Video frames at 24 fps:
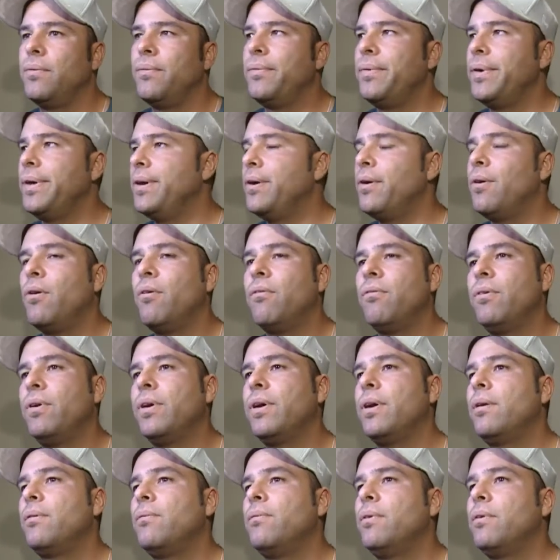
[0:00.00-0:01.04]
we go
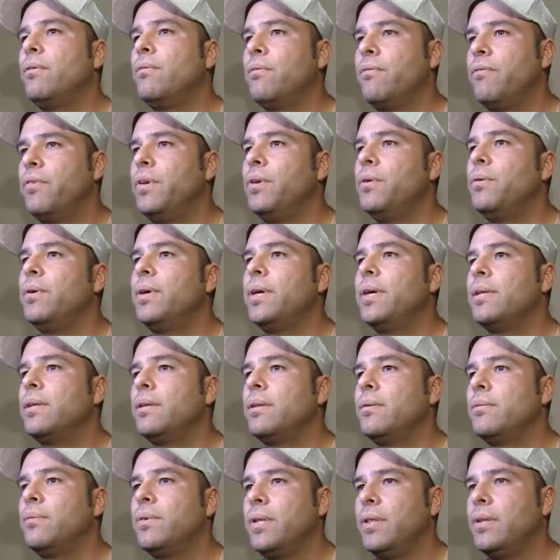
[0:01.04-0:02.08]
over it, we review it,
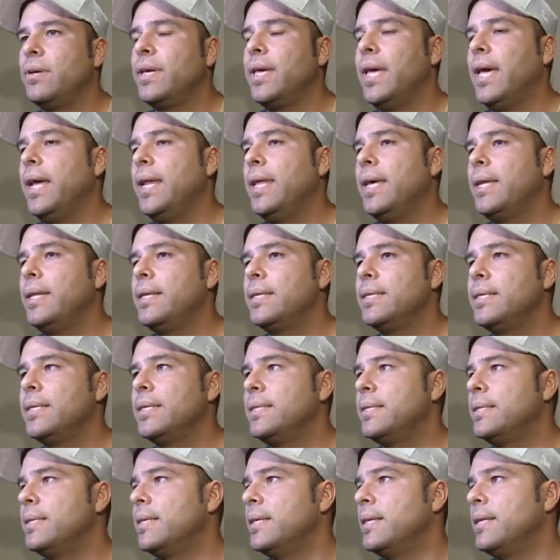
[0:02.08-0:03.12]
we look at it,
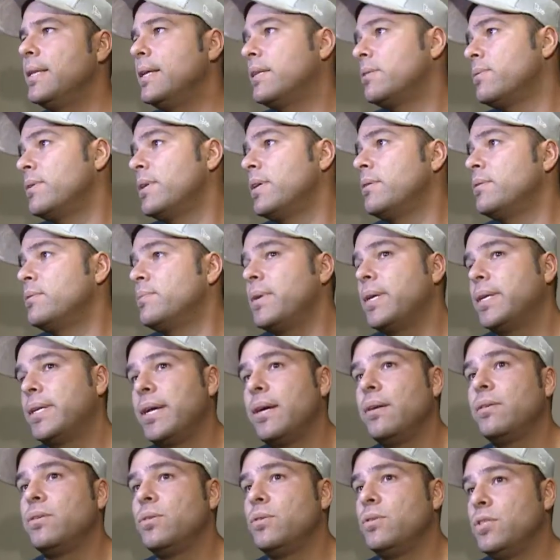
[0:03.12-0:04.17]
and that's what it comes back
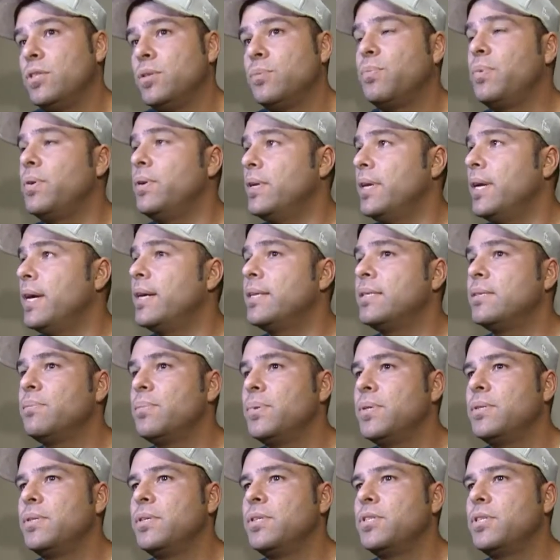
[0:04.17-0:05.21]
down to, is just putting the guys in
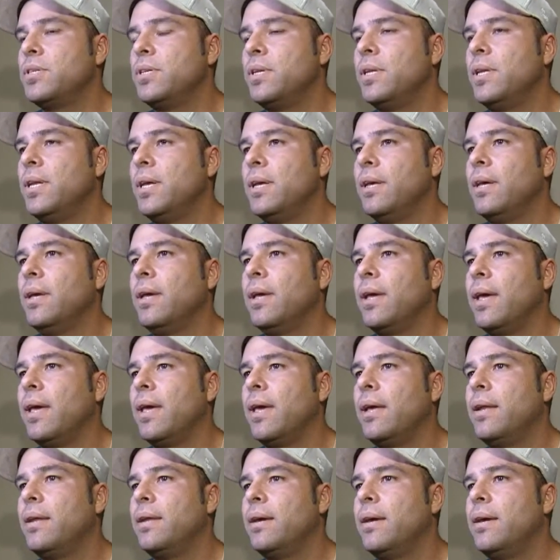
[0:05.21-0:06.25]
position.
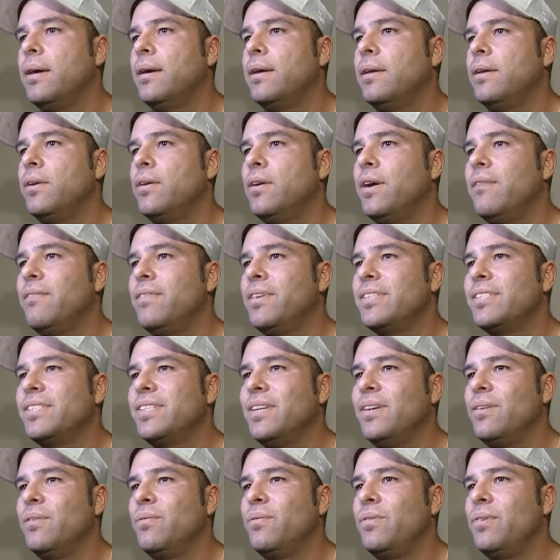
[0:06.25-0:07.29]
And
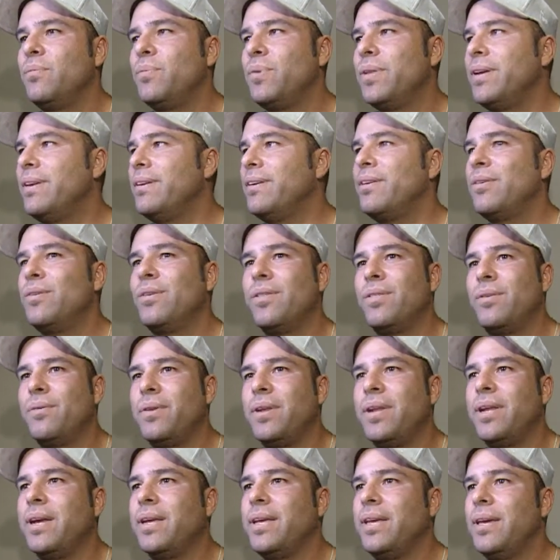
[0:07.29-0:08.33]
obviously we played
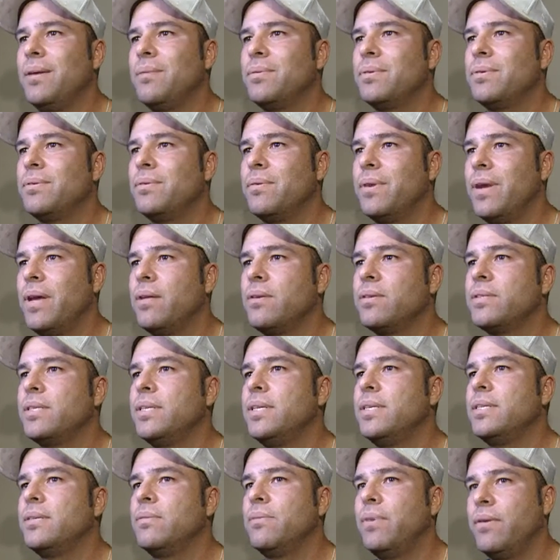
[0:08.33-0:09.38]
139 games in a regular
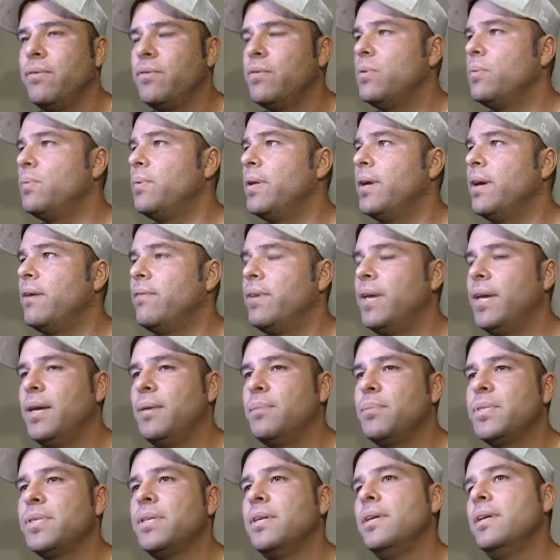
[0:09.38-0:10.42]
season, we have two playoff
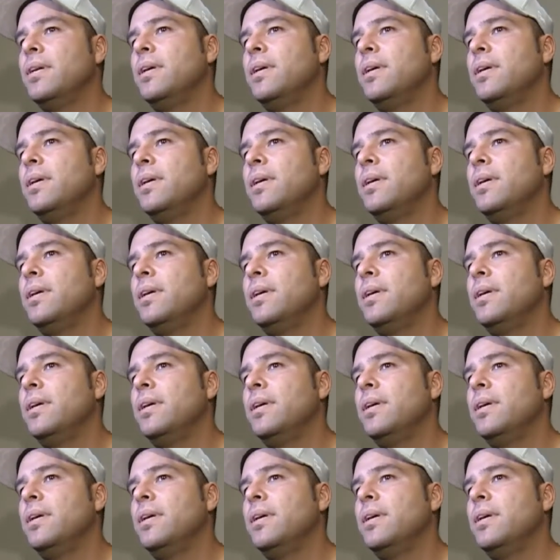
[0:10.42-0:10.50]
games.